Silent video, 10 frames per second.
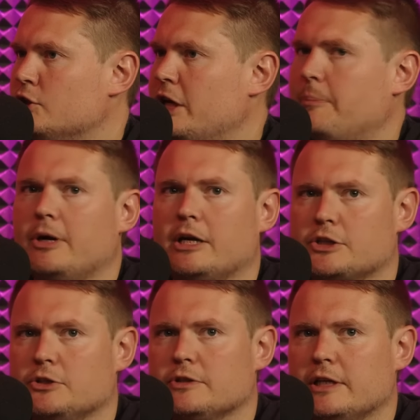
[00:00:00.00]
chip on our
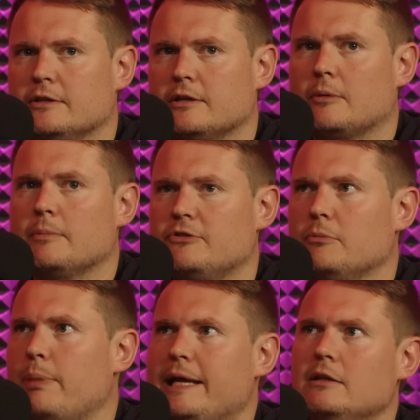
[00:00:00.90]
shoulder, our
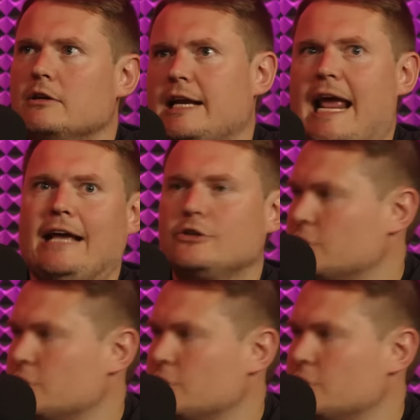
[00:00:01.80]
Mr. Bean looking ass